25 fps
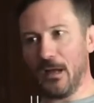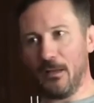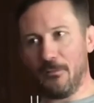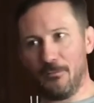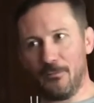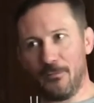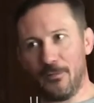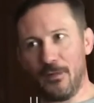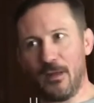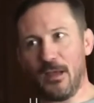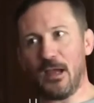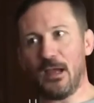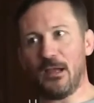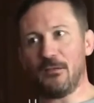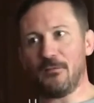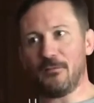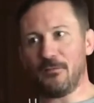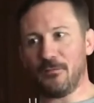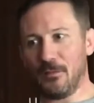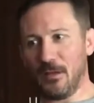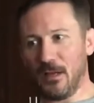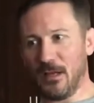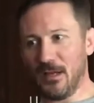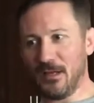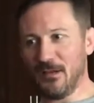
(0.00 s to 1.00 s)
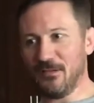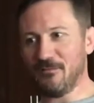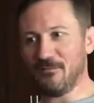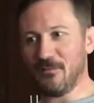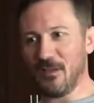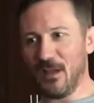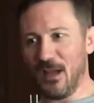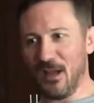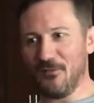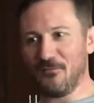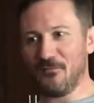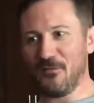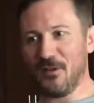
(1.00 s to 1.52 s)

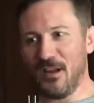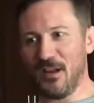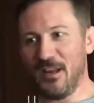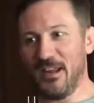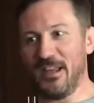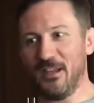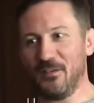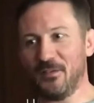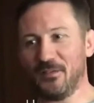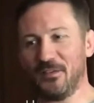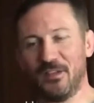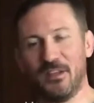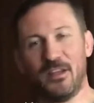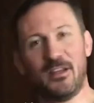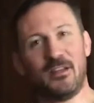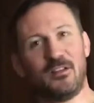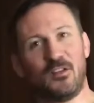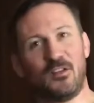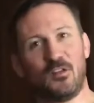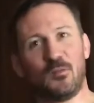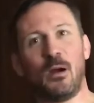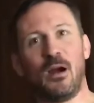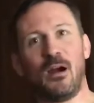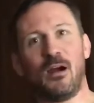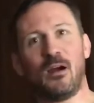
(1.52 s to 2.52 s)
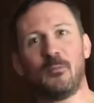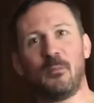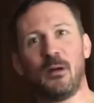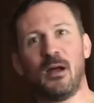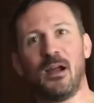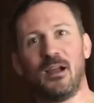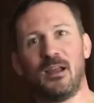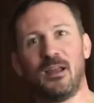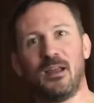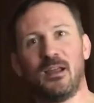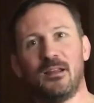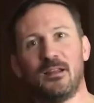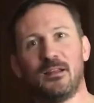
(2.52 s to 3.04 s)
I really have seen the spark
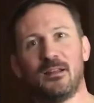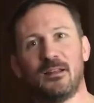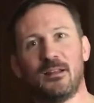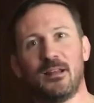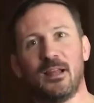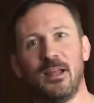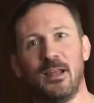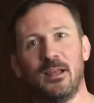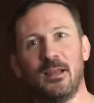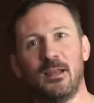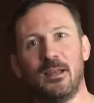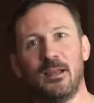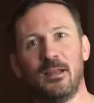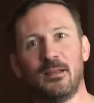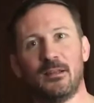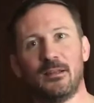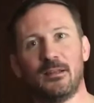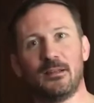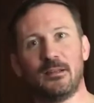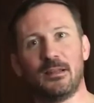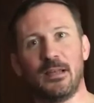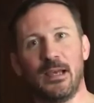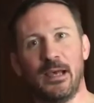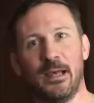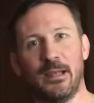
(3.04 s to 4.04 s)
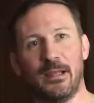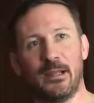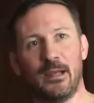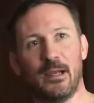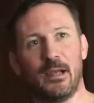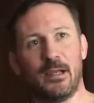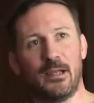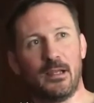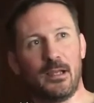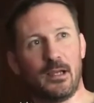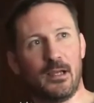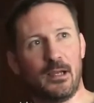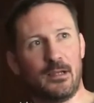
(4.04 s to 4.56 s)
back lately that
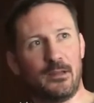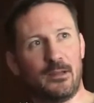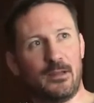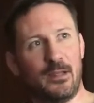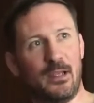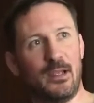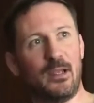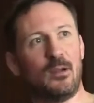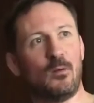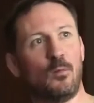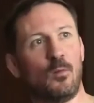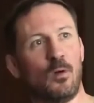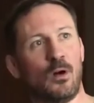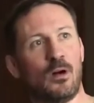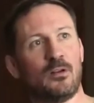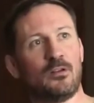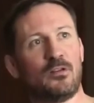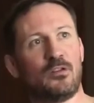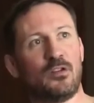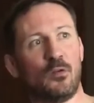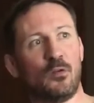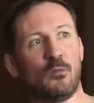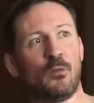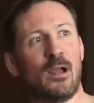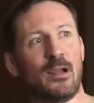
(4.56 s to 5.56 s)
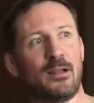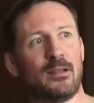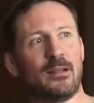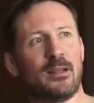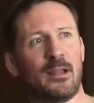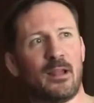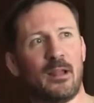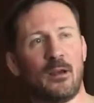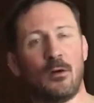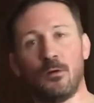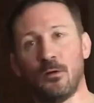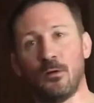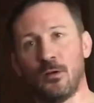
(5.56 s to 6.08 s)
I think was
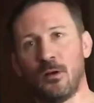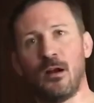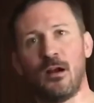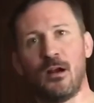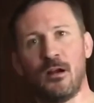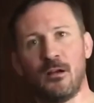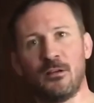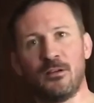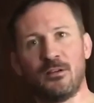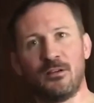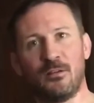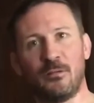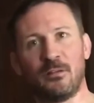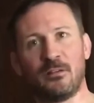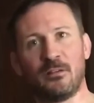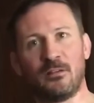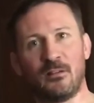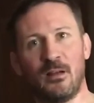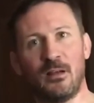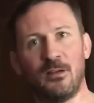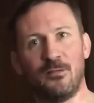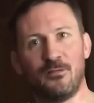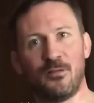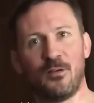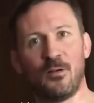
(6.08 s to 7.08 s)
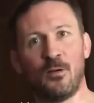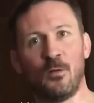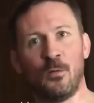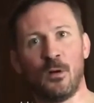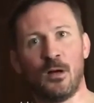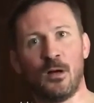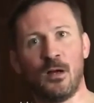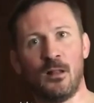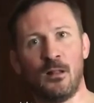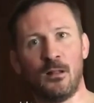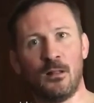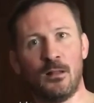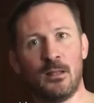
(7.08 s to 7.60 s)
directed at other areas of his life for a
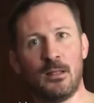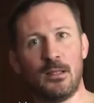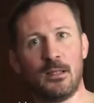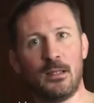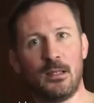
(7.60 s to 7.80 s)
while.